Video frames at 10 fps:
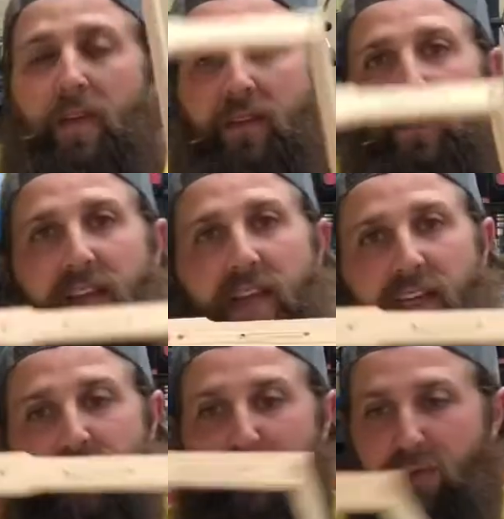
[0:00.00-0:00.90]
the
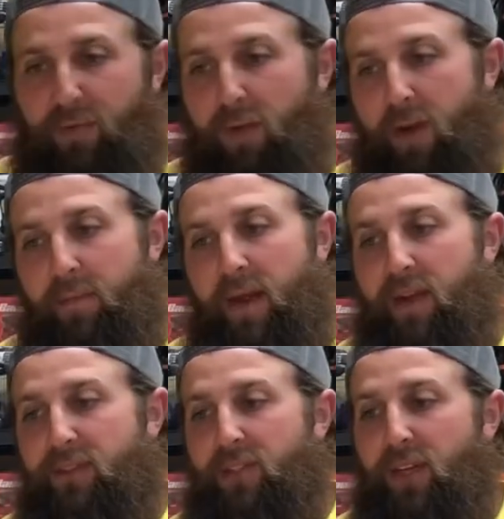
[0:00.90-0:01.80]
edge of your frame
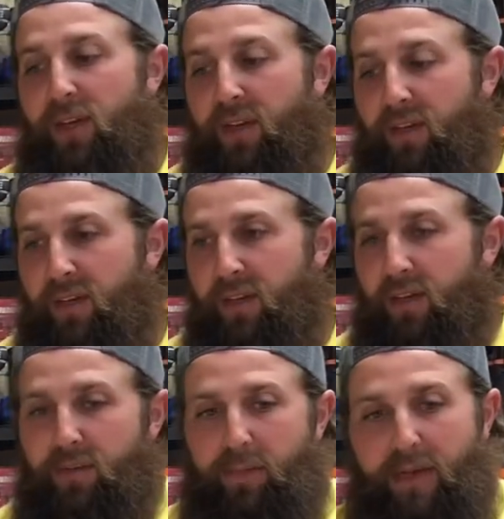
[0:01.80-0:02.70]
down, so you can
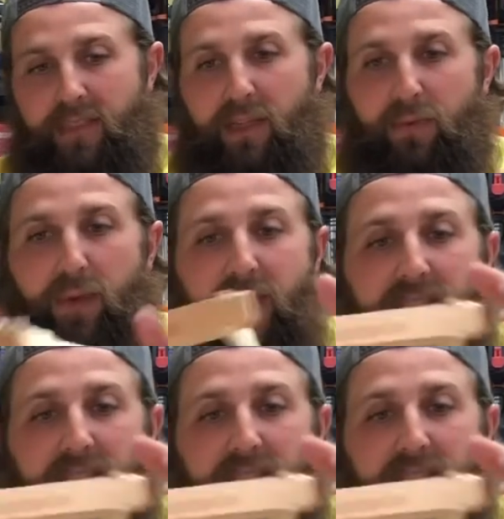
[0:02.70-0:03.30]
basically rest